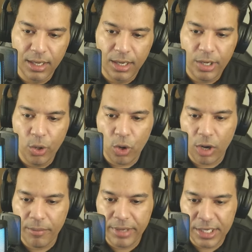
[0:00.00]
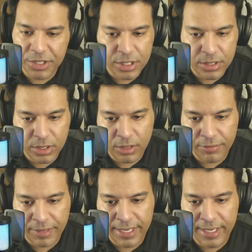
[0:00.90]
No combinations
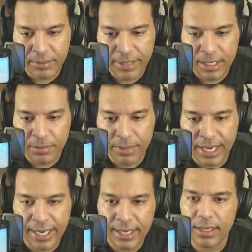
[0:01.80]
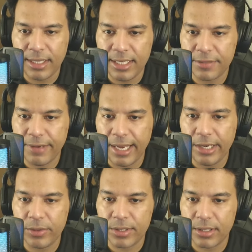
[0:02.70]
of increment by these
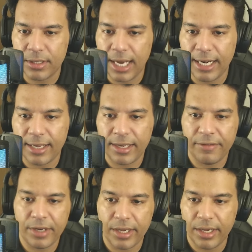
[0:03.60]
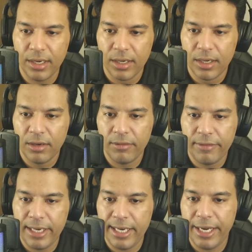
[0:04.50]
values that are given here
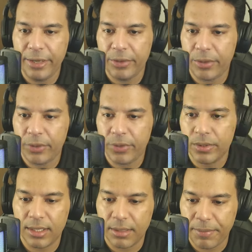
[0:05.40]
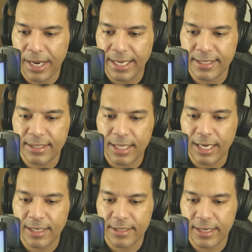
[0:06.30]
will lead you to the price
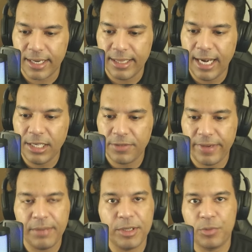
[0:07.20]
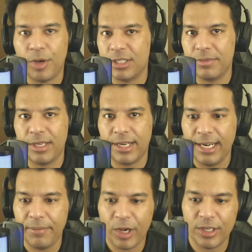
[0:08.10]
that is here. And that is very much possible,
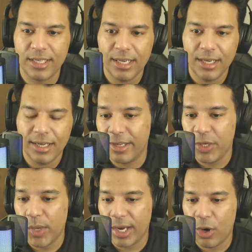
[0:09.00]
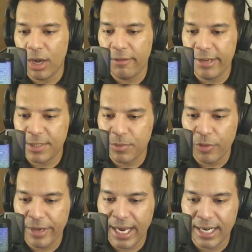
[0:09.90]
right? Because you are always
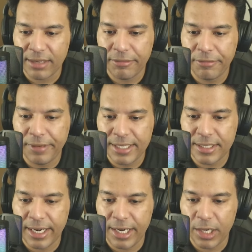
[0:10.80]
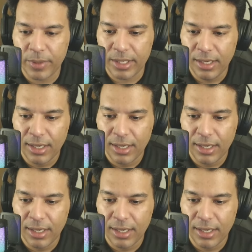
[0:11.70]
moving at a fixed interval